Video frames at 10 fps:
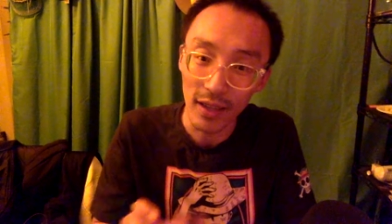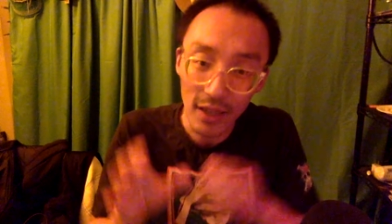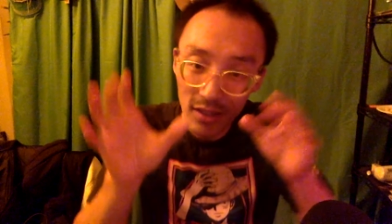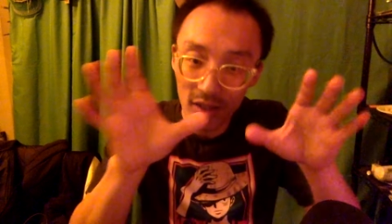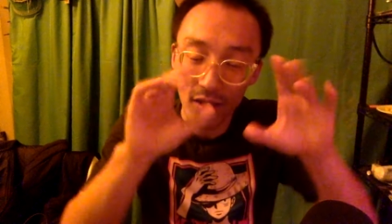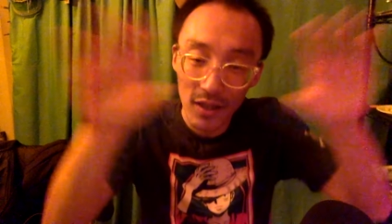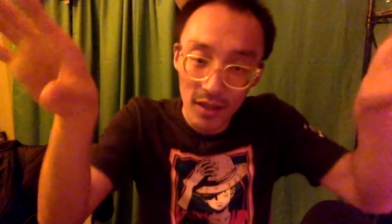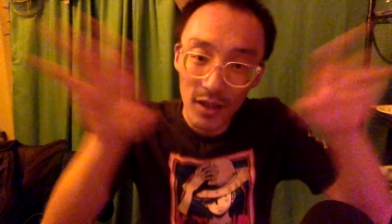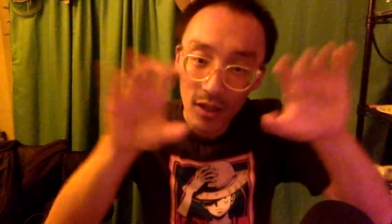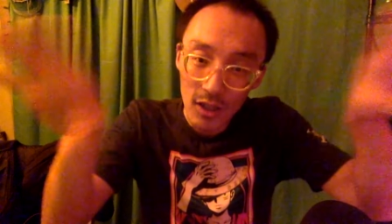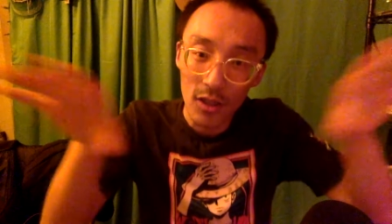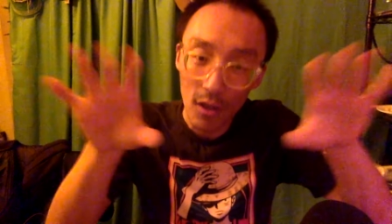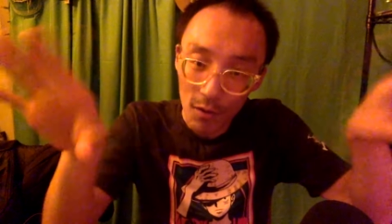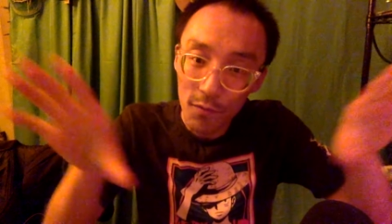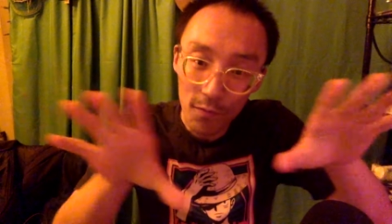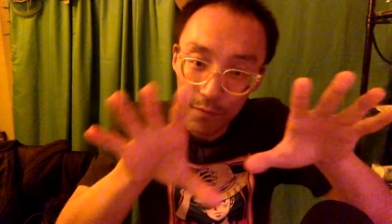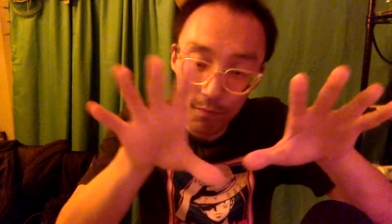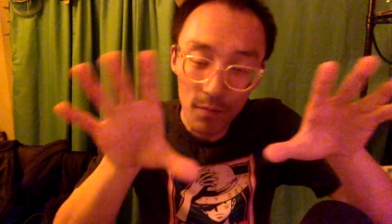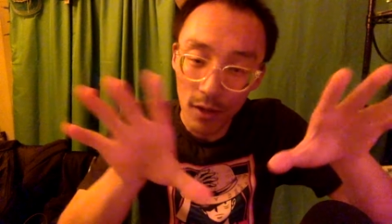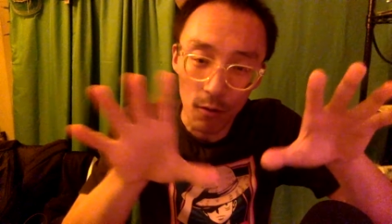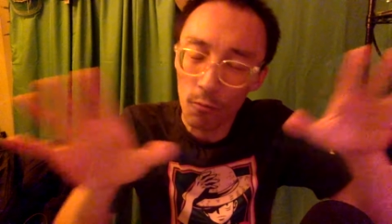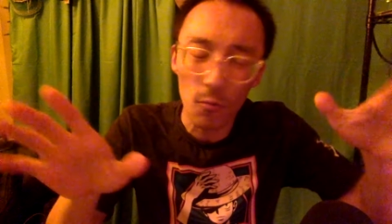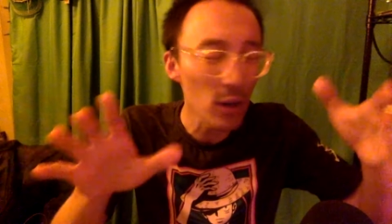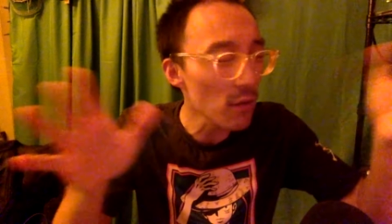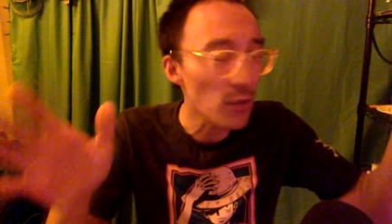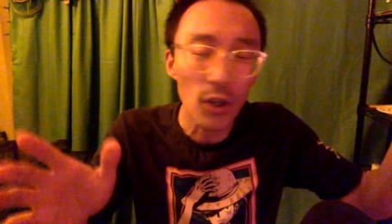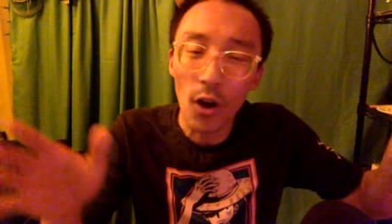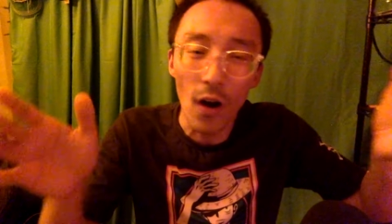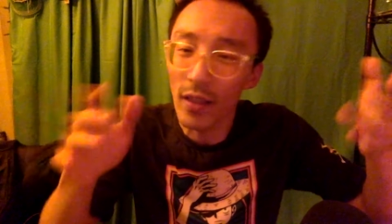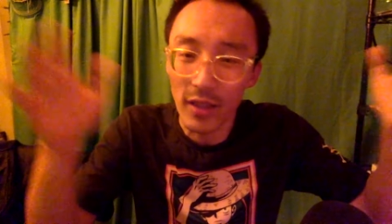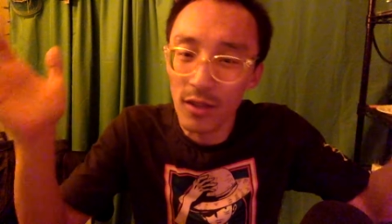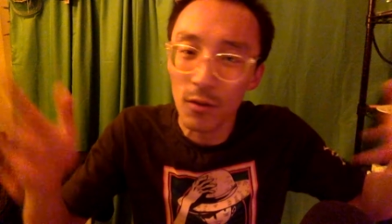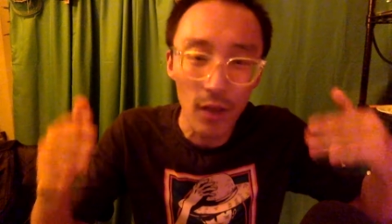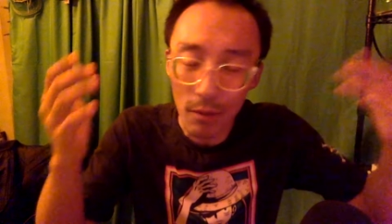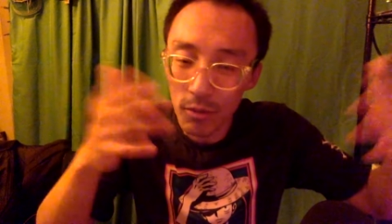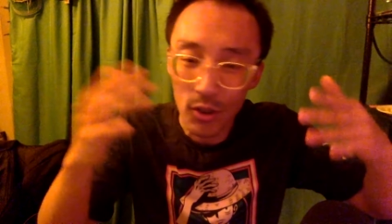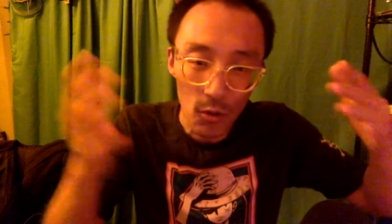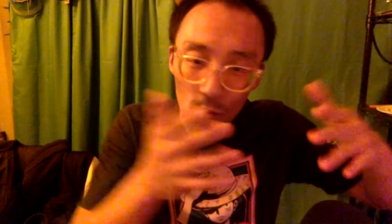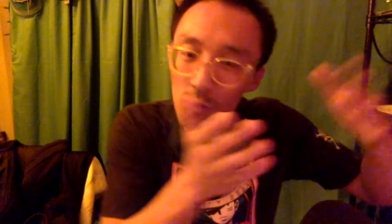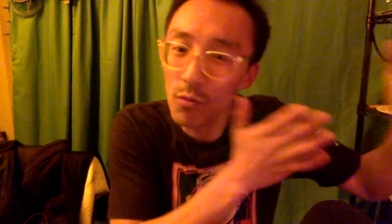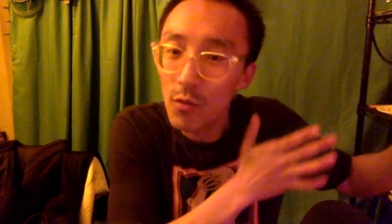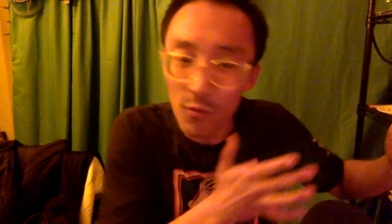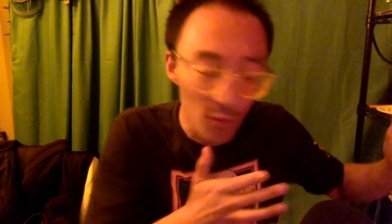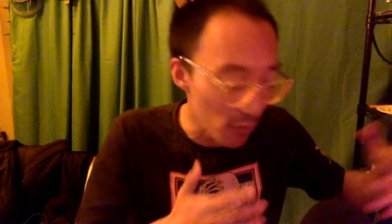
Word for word: into their their whatever you call it. You know, I'm so removed from